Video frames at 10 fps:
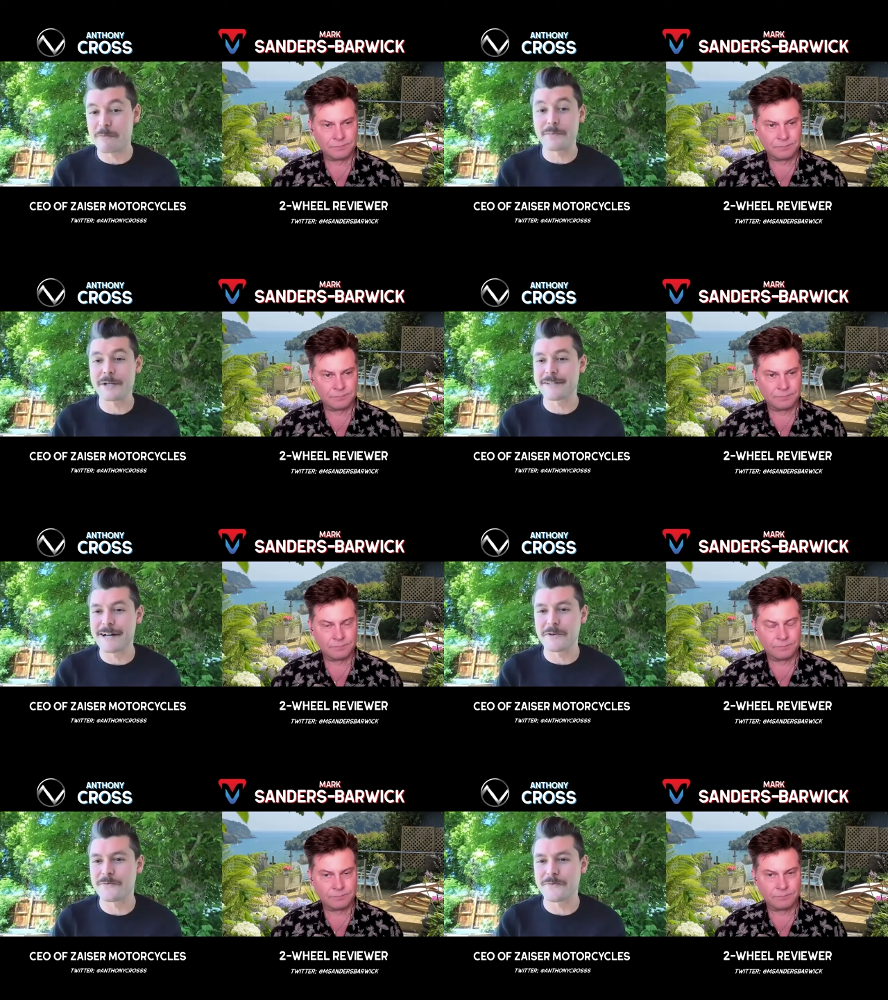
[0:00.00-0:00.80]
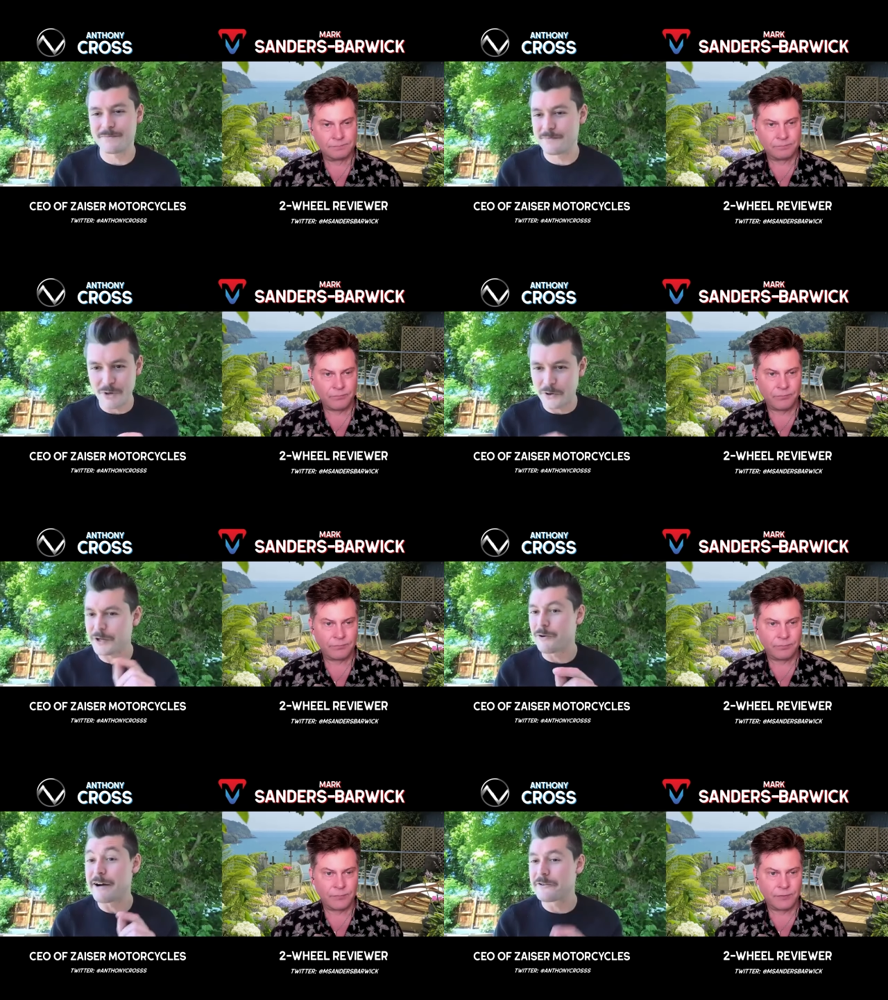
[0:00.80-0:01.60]
Speaker 1: been kind of poking
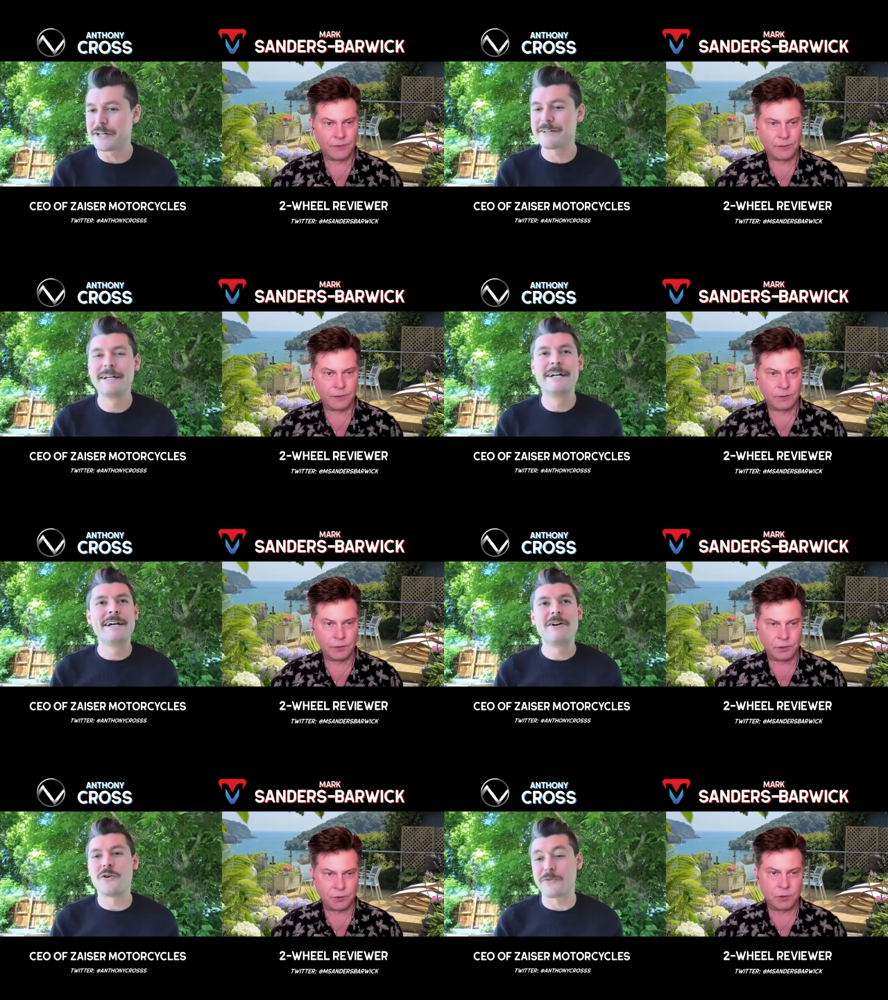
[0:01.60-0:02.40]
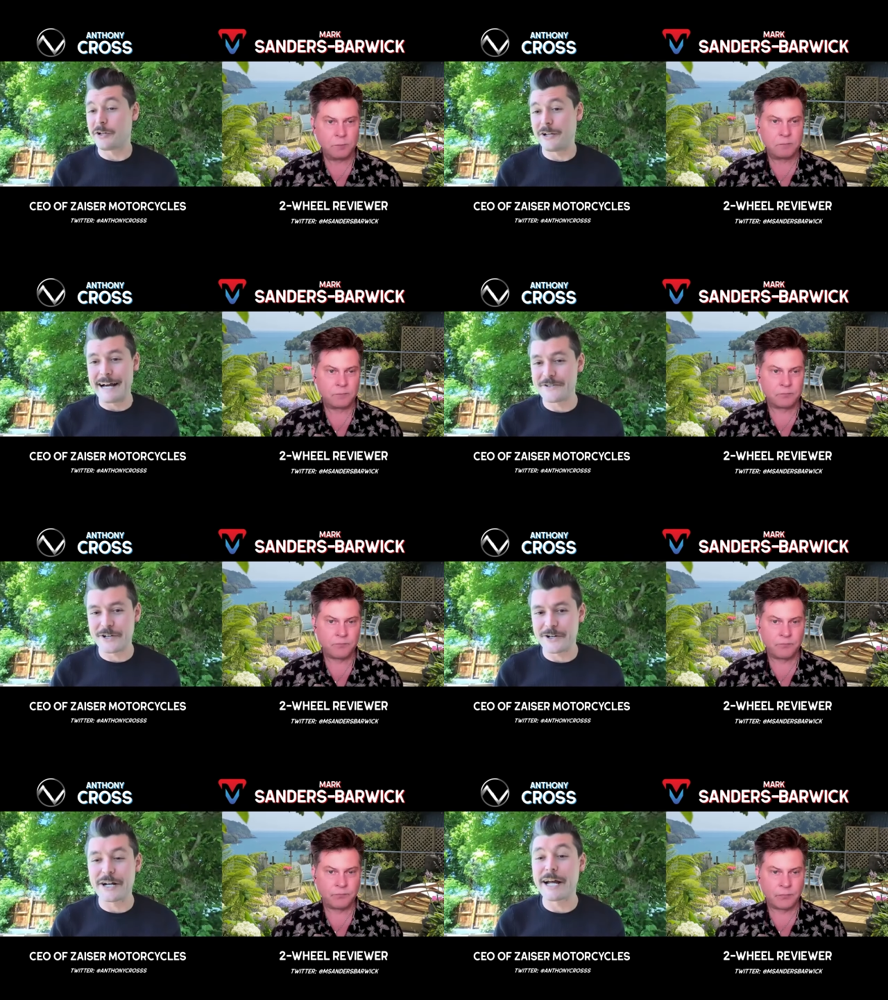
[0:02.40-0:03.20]
around in sure. over the last
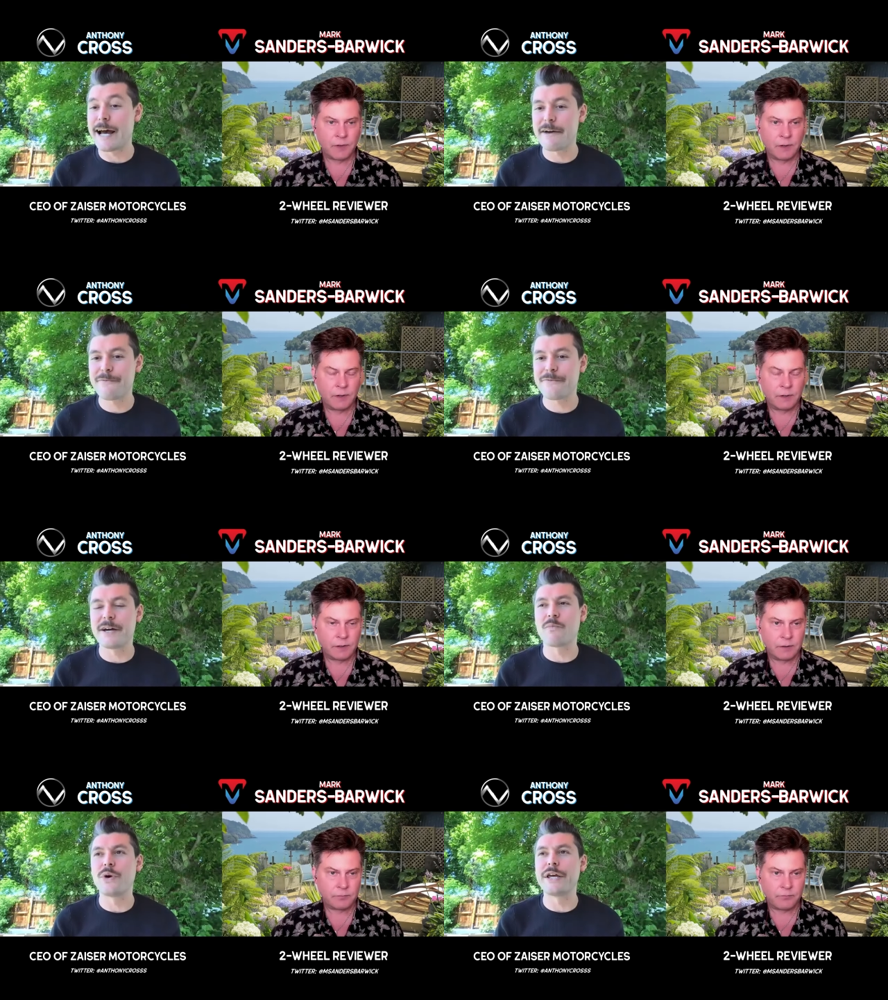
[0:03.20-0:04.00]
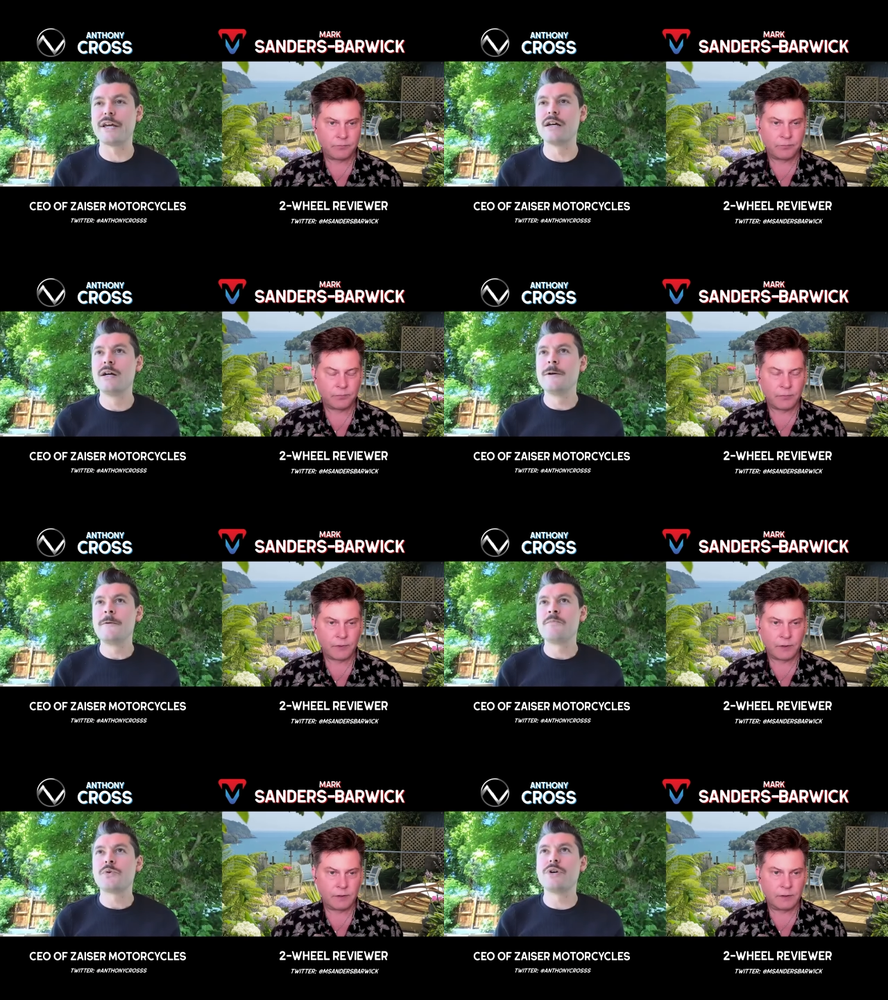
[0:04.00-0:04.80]
year and a half that we
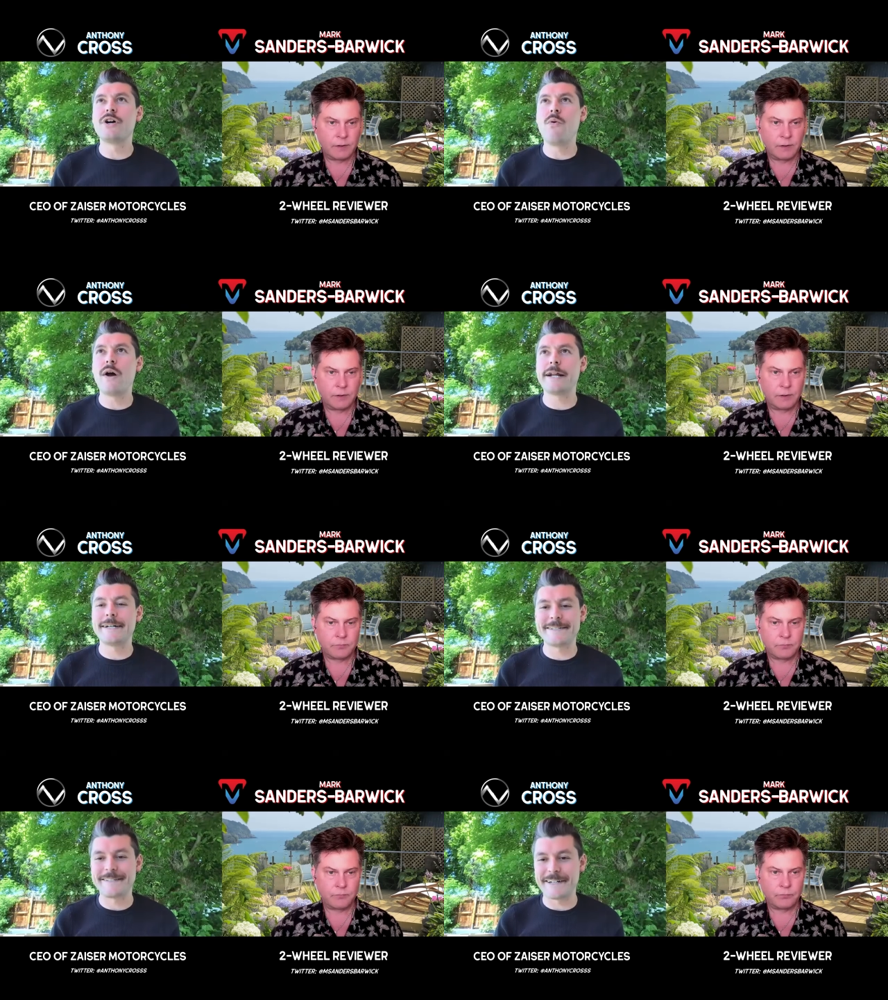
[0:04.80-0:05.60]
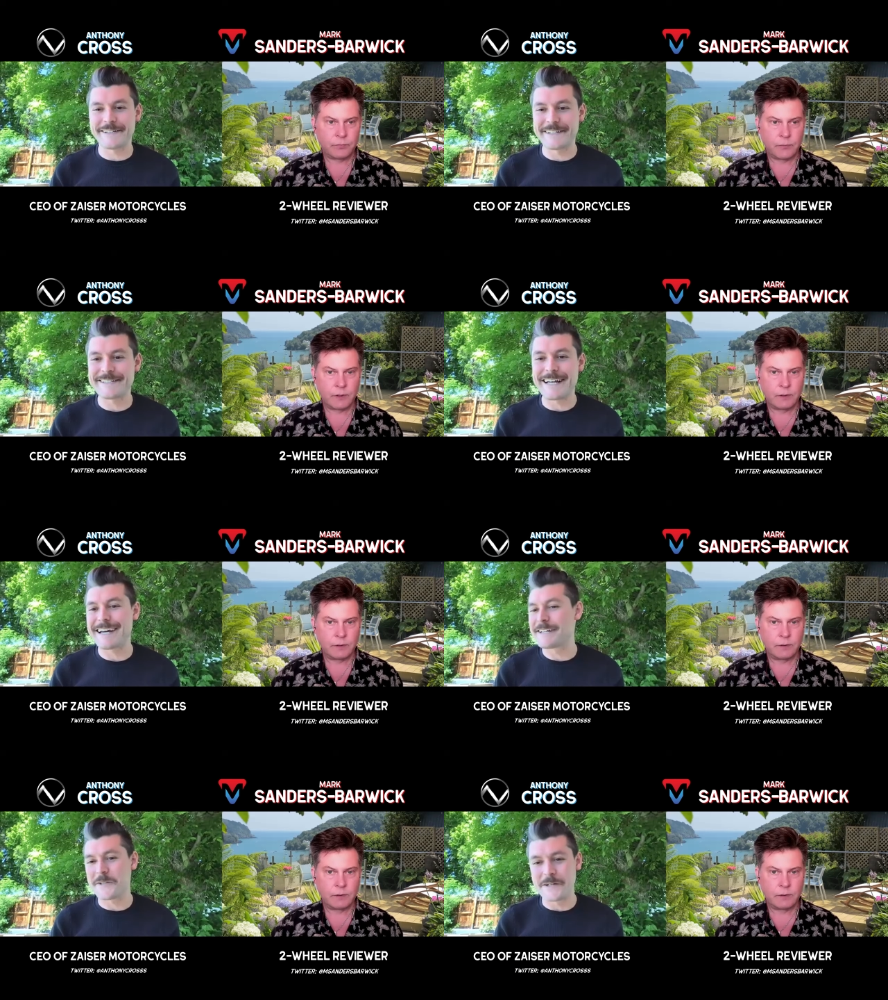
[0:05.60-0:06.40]
we don't want to necessarily
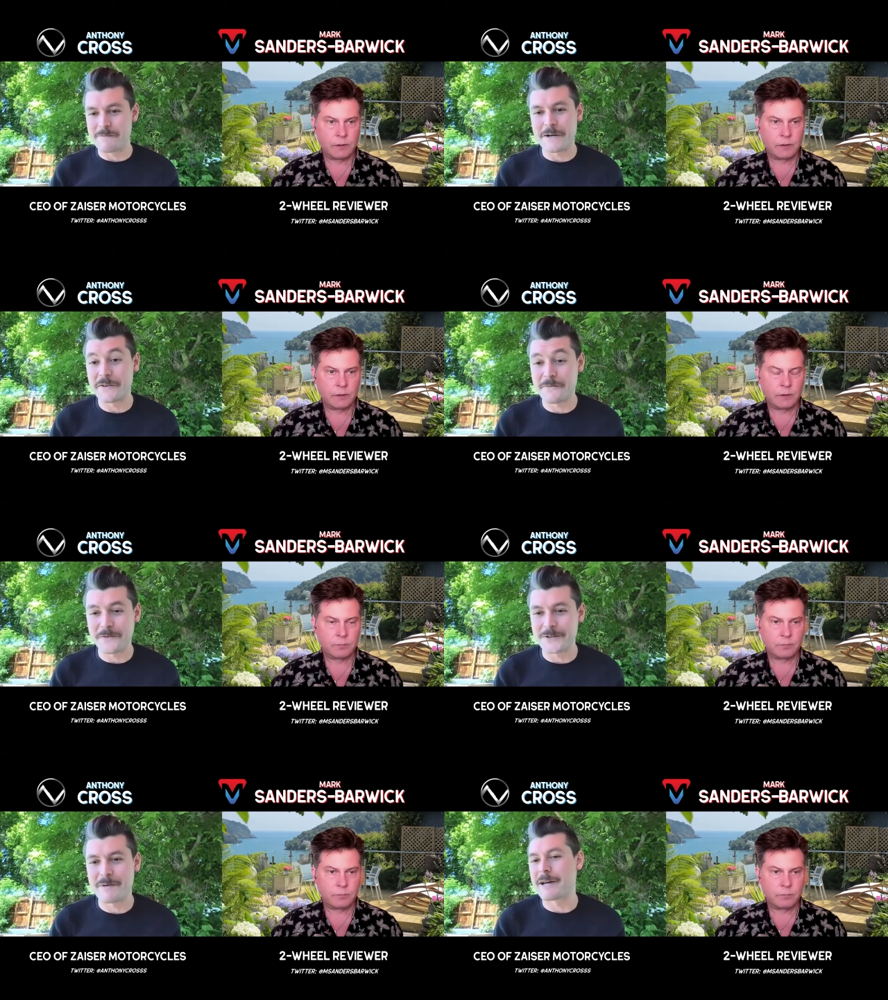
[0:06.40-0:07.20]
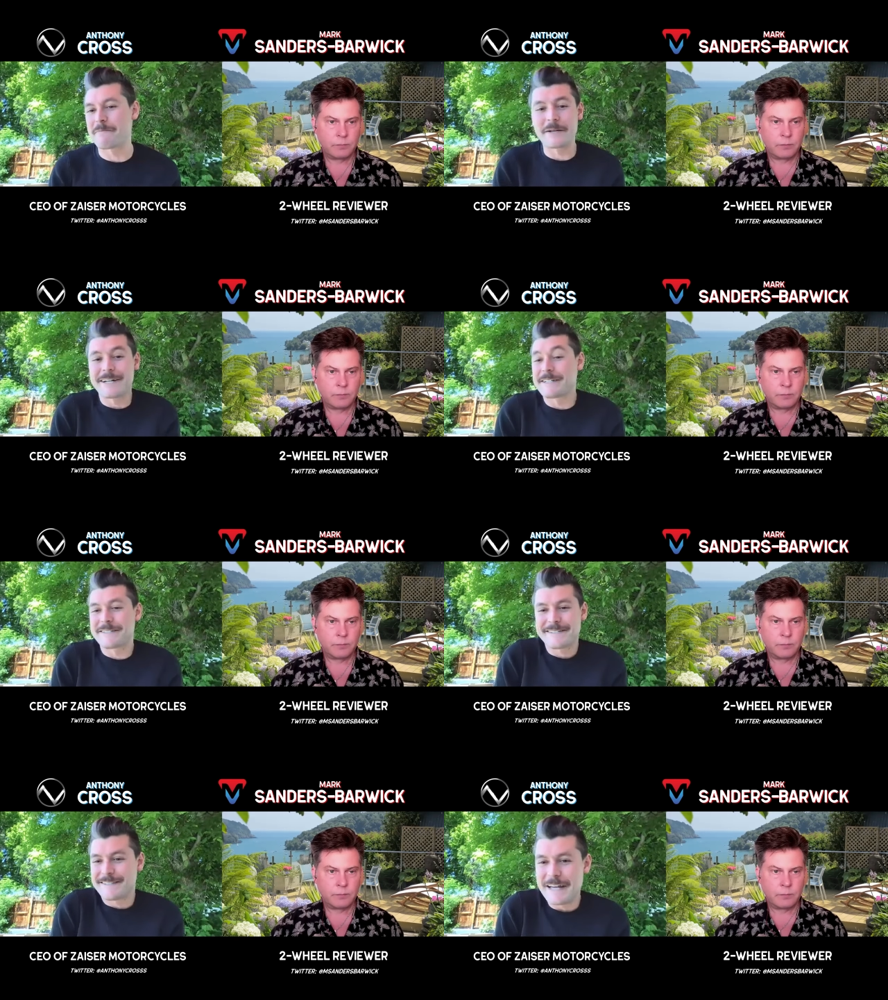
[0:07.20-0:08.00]
say it's going to be on the first bike
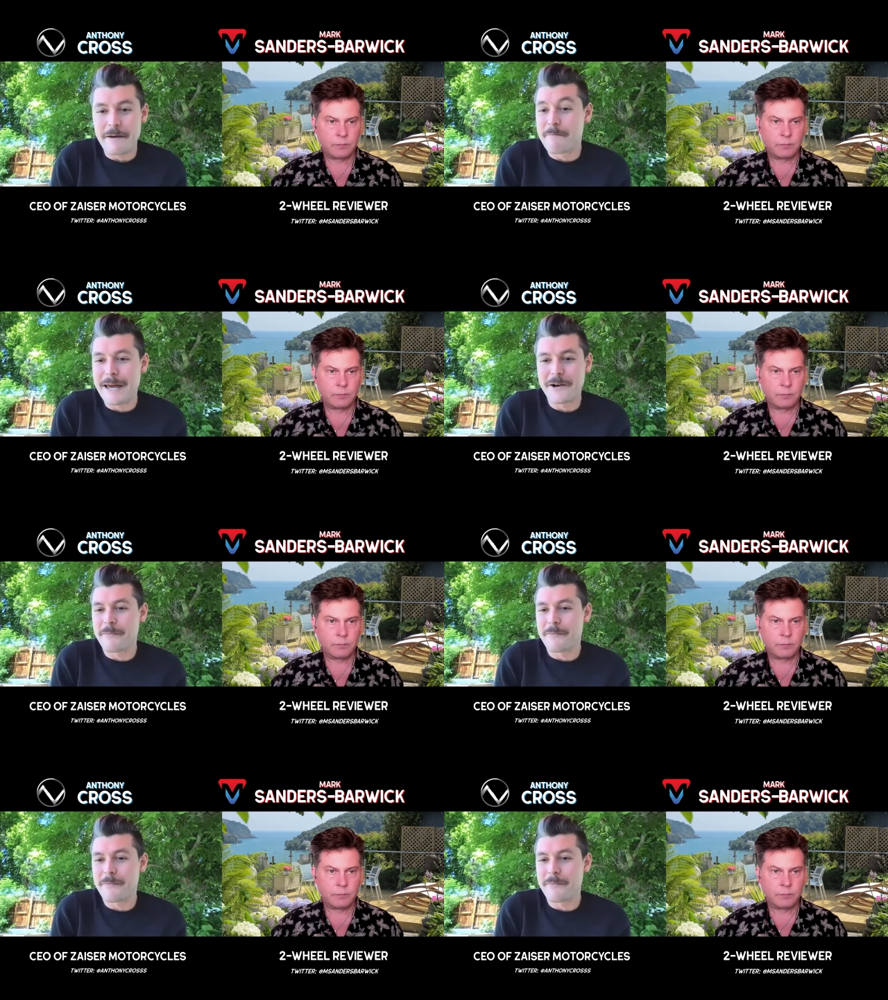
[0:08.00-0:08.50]
because it may or